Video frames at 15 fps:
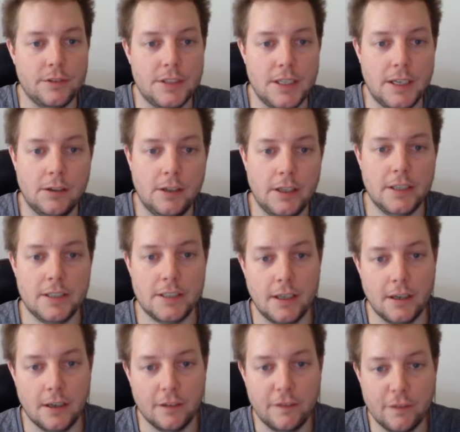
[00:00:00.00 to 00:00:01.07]
downlink
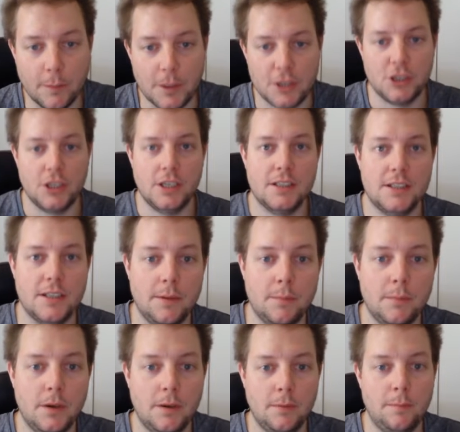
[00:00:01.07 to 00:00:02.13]
data from a
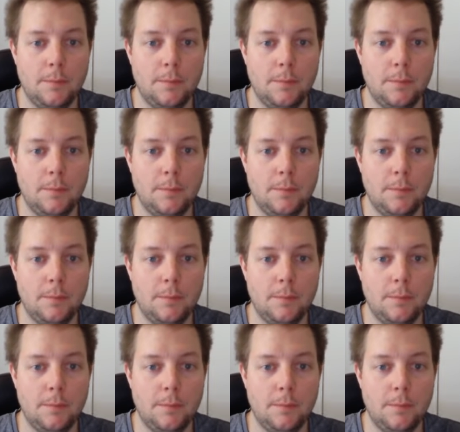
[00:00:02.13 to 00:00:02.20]
GSM